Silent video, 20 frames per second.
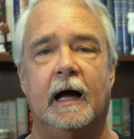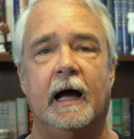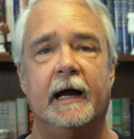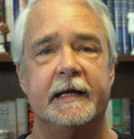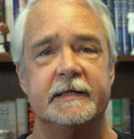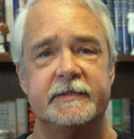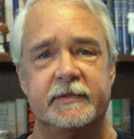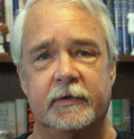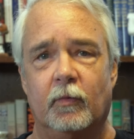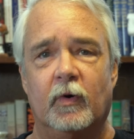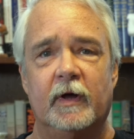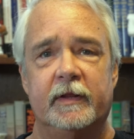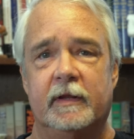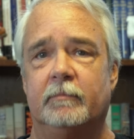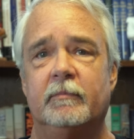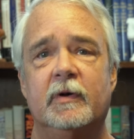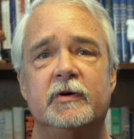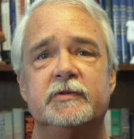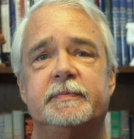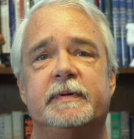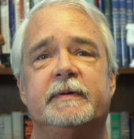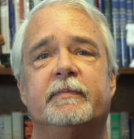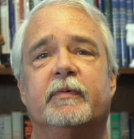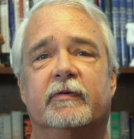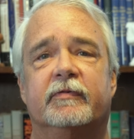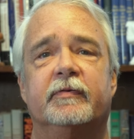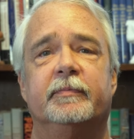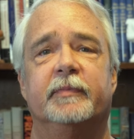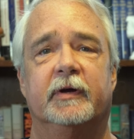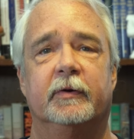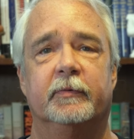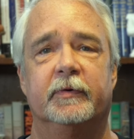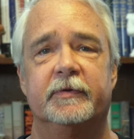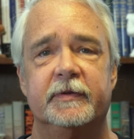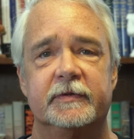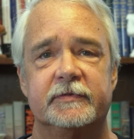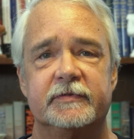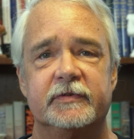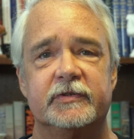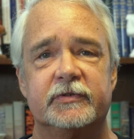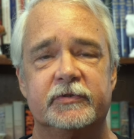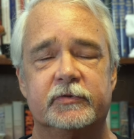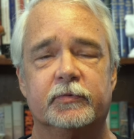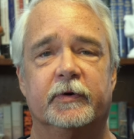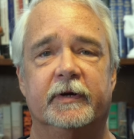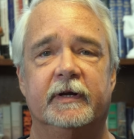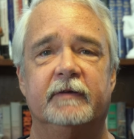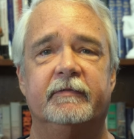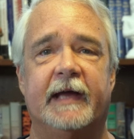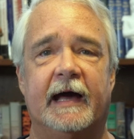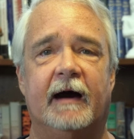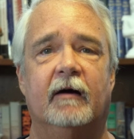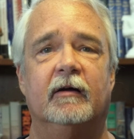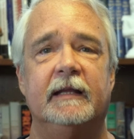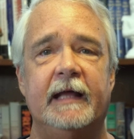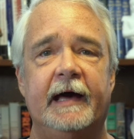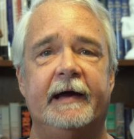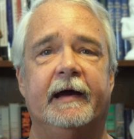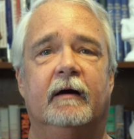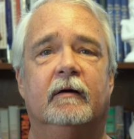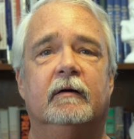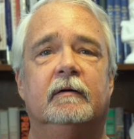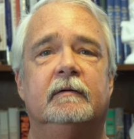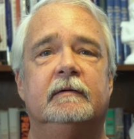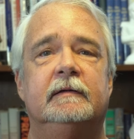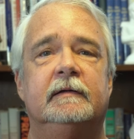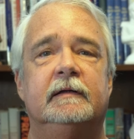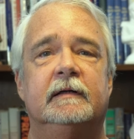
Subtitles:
I guess the one that most people are familiar with is the story of Galileo.